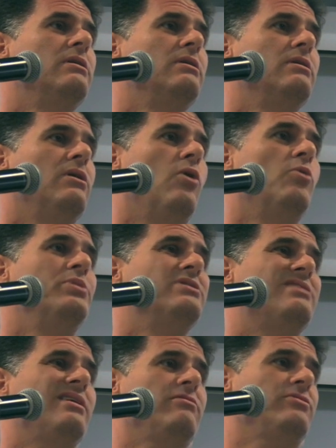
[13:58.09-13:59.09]
open to
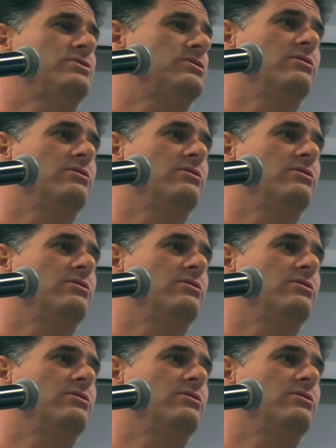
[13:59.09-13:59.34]
every single